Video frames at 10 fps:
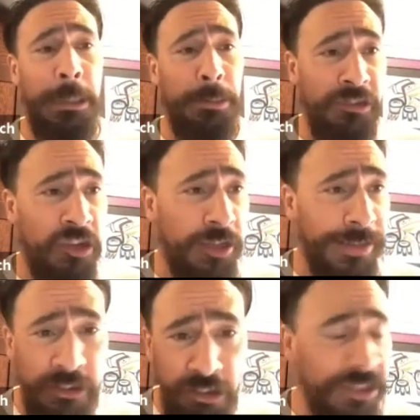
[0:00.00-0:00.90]
Bieber song
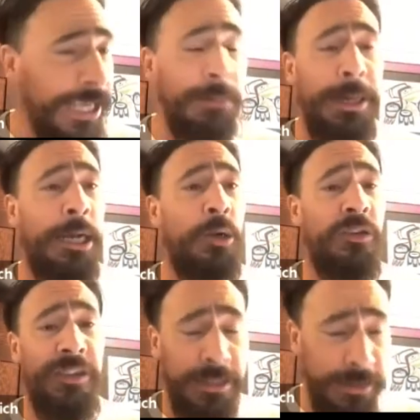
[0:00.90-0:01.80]
that just came
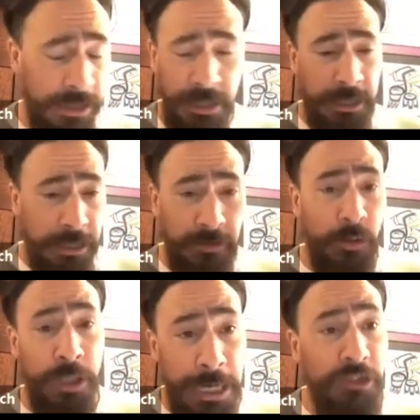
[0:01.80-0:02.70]
out. And
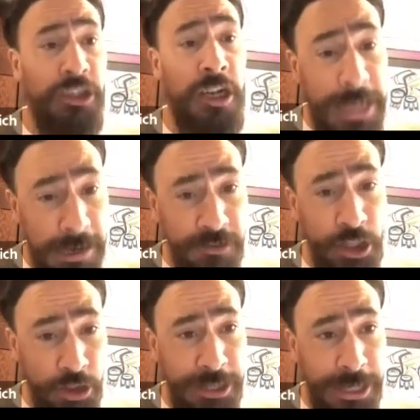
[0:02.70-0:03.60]
so you're actually not
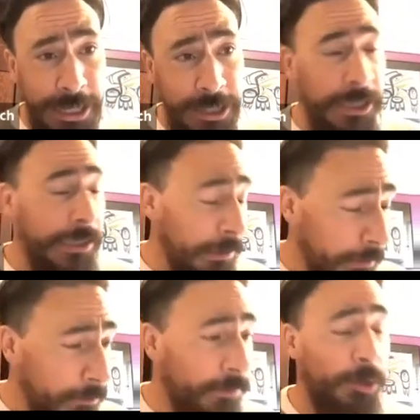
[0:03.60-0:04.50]
having a good day.
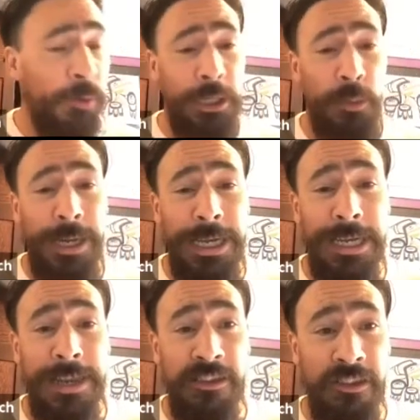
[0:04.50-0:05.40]
But when you went
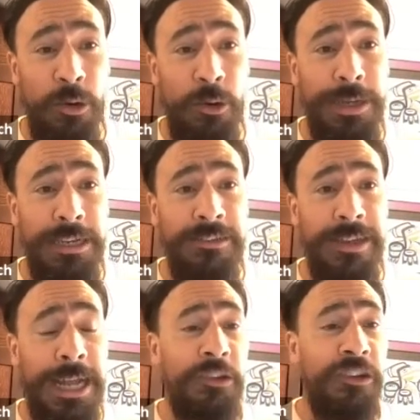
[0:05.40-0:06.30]
into the store and they
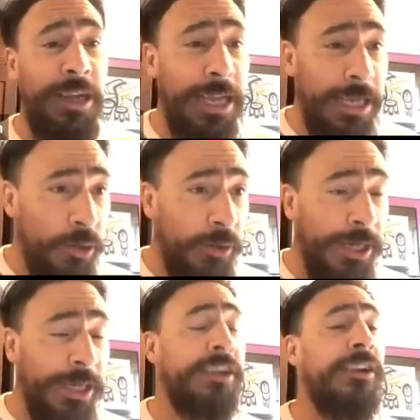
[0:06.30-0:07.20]
said, How's your day
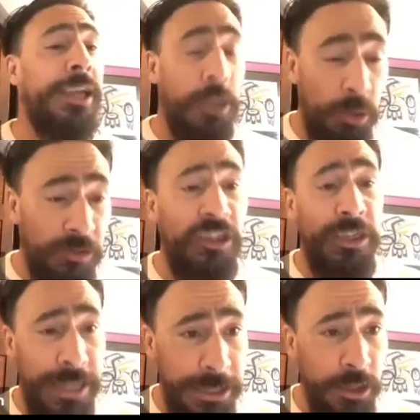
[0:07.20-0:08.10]
going? You're like, Oh, it's
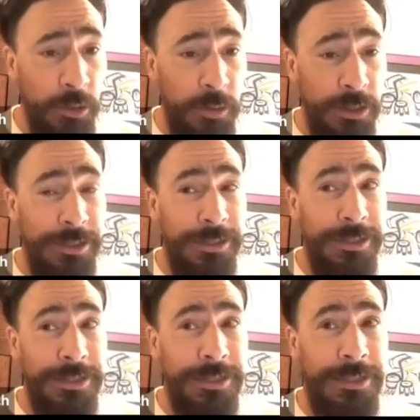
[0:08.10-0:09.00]
good. Thank you.
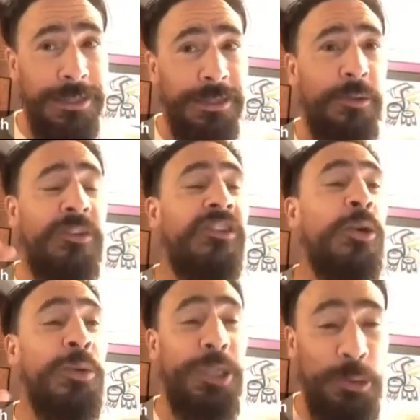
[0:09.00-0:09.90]
Because we're
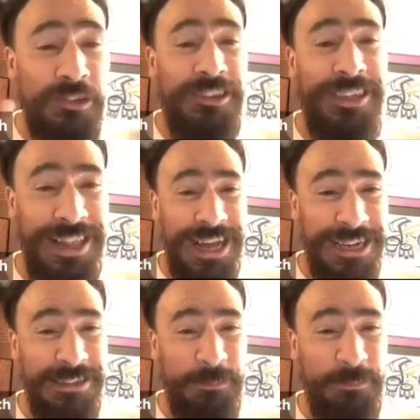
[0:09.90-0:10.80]
so used
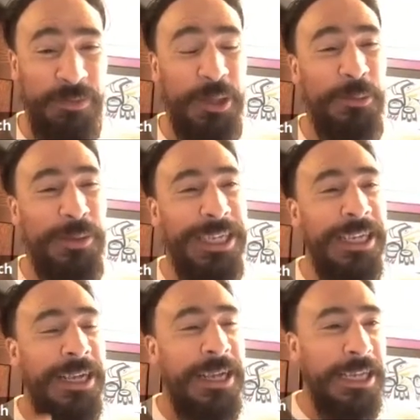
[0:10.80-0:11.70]
that. We,
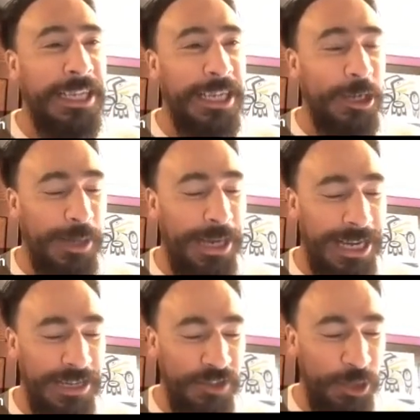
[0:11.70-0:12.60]
you know,
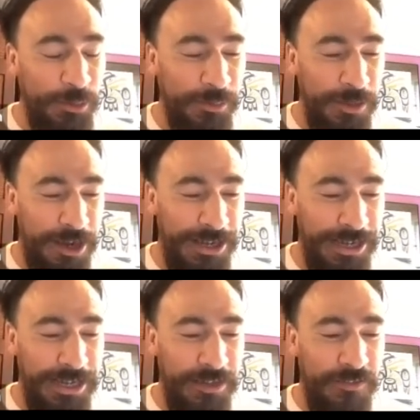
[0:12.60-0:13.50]
and if you are
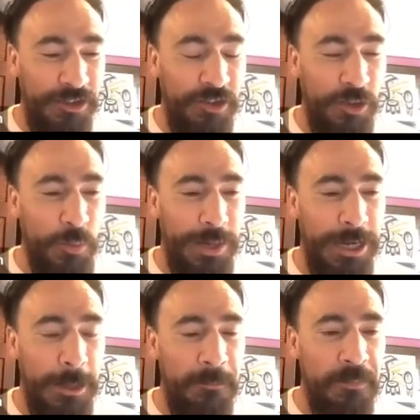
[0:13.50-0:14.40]
an individual
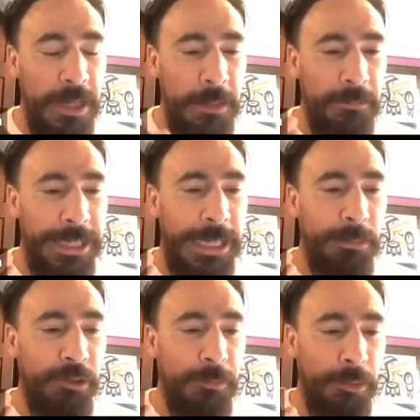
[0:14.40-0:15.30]
where being
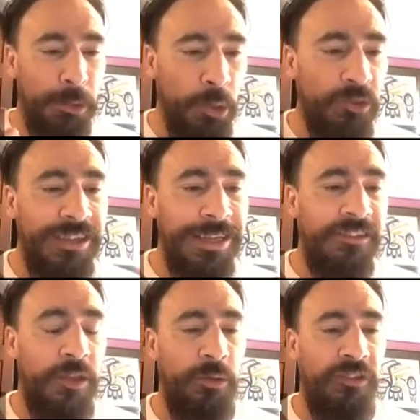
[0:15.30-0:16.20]
able to
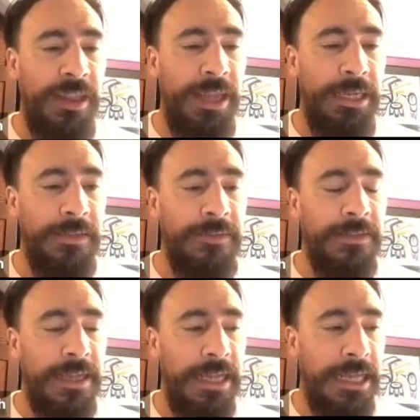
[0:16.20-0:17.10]
process those
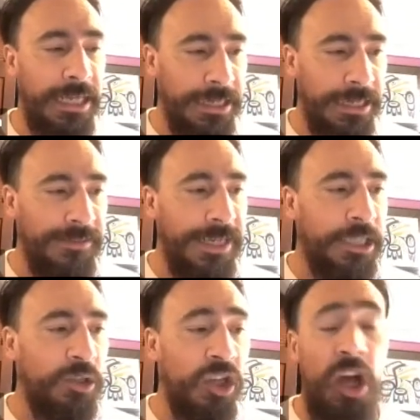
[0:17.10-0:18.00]
things, it can take you